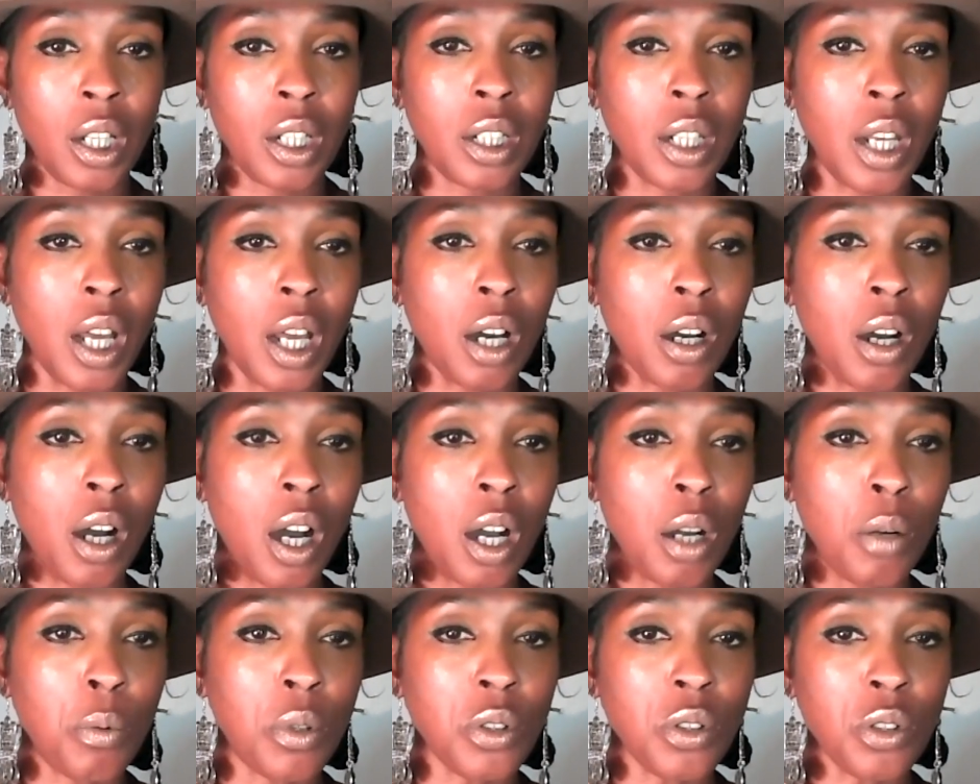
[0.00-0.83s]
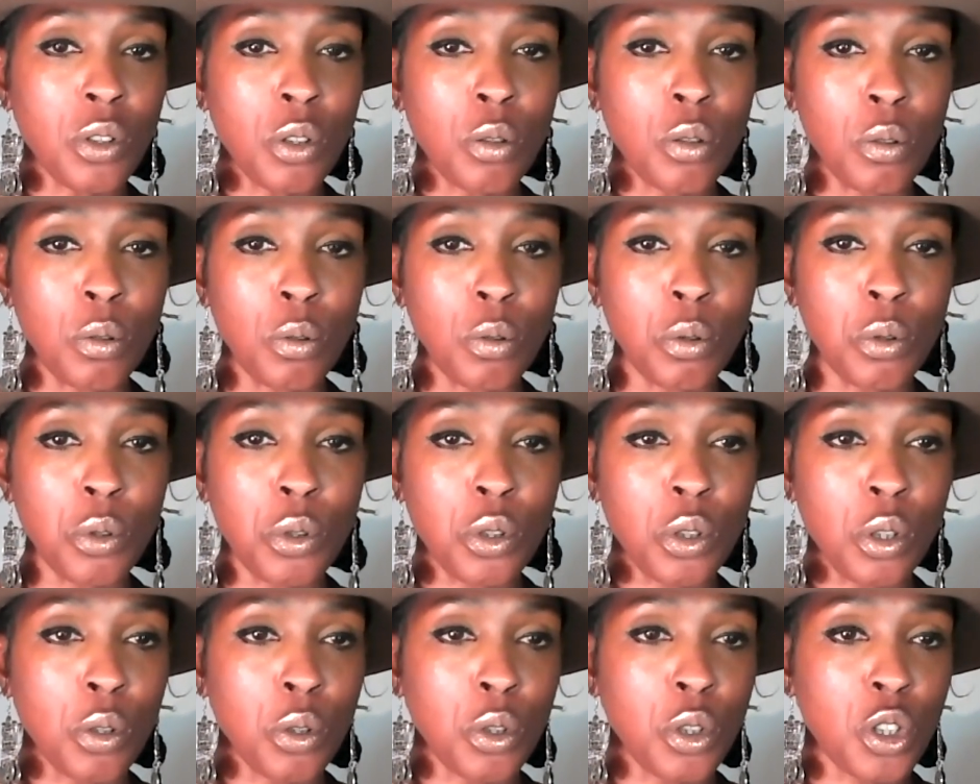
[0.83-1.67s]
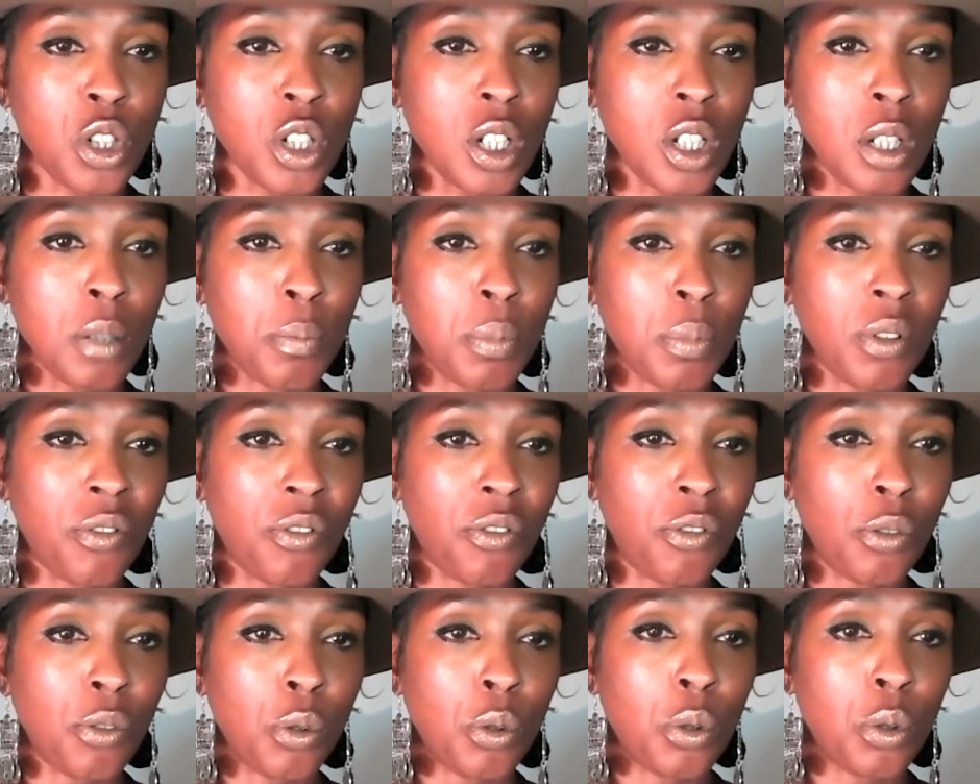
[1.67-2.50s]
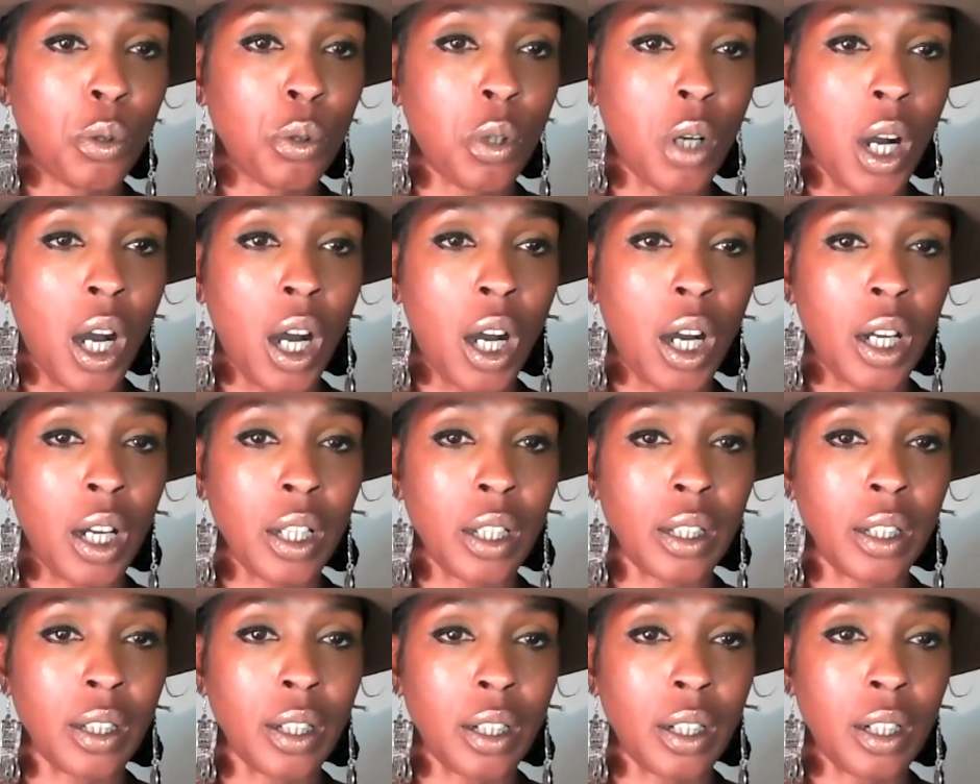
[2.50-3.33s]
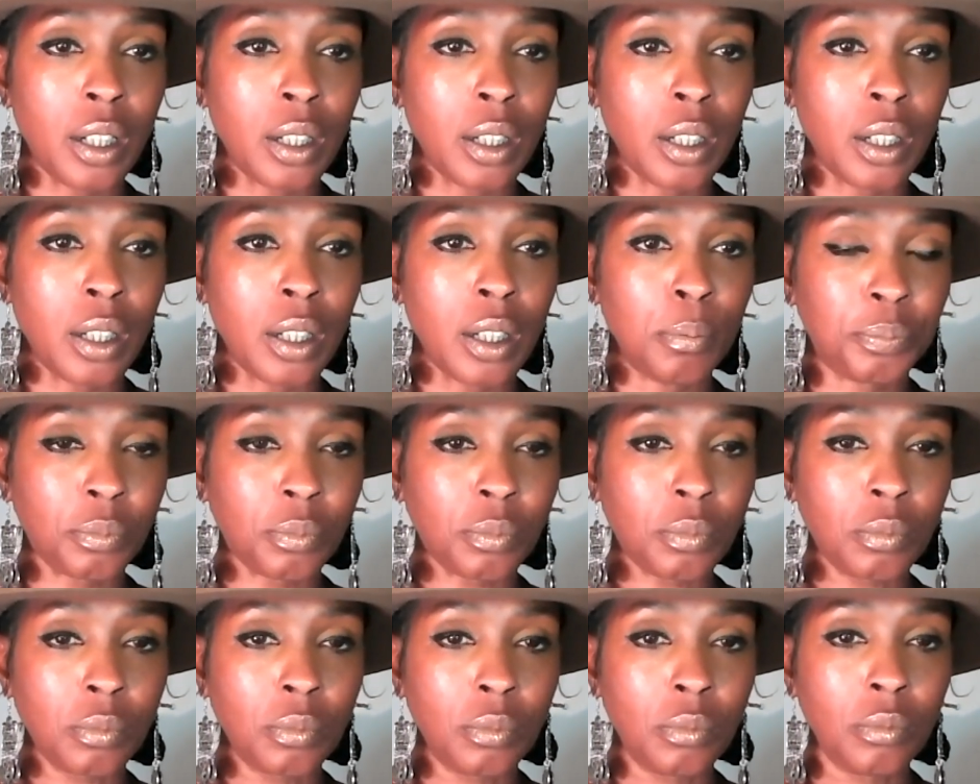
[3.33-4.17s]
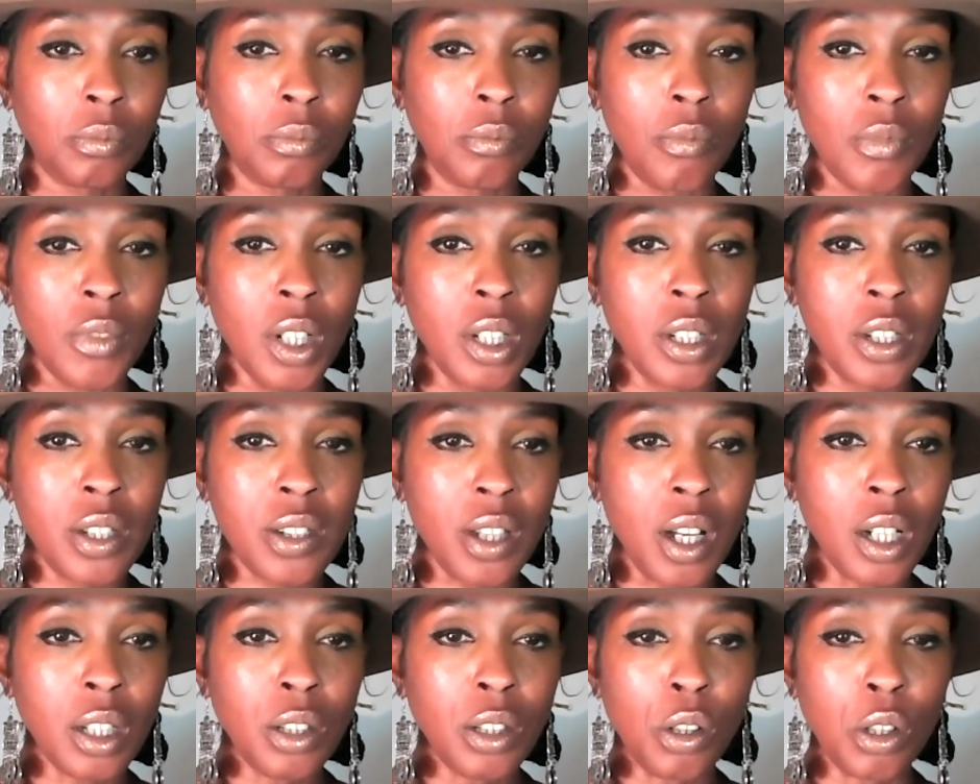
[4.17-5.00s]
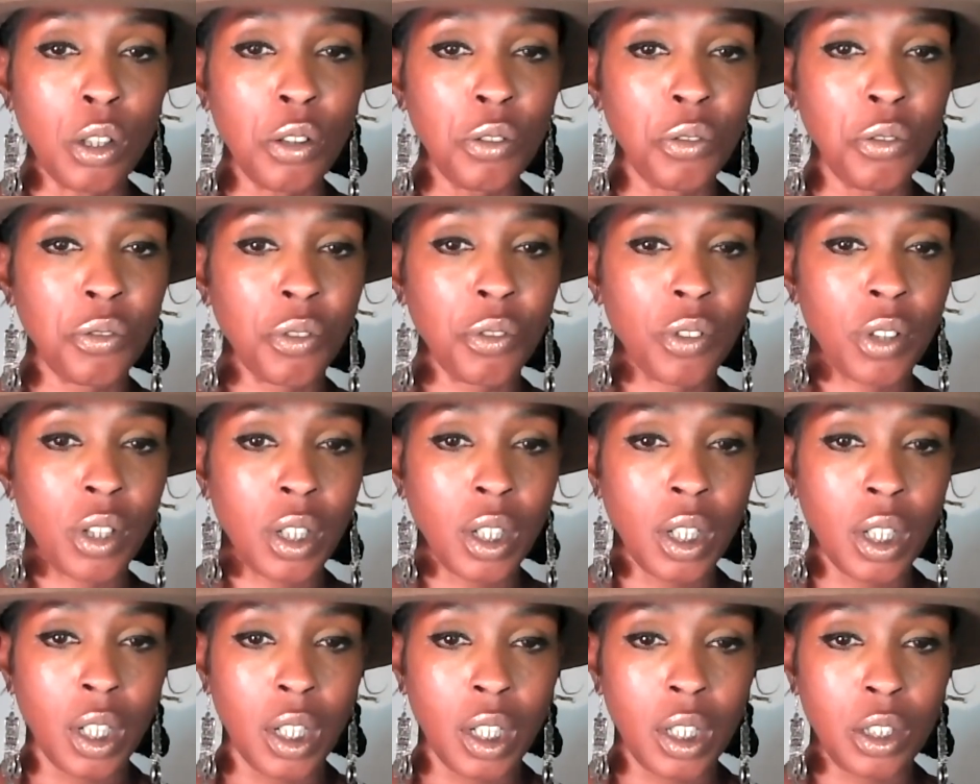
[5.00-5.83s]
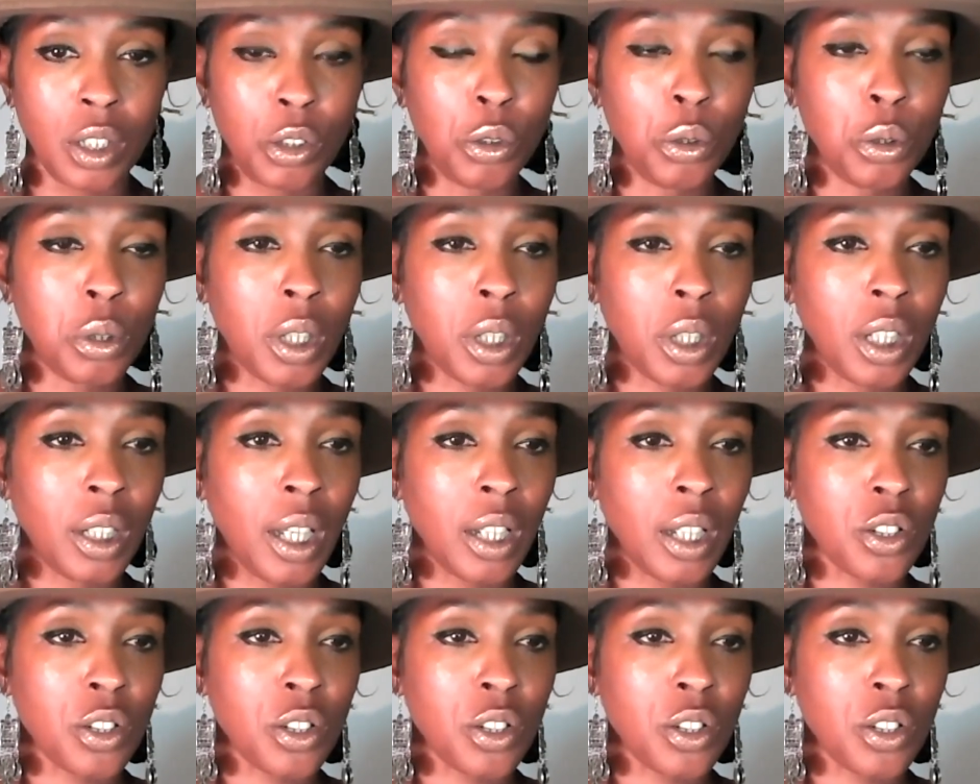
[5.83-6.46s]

Now, I want to also share before I sign off, you can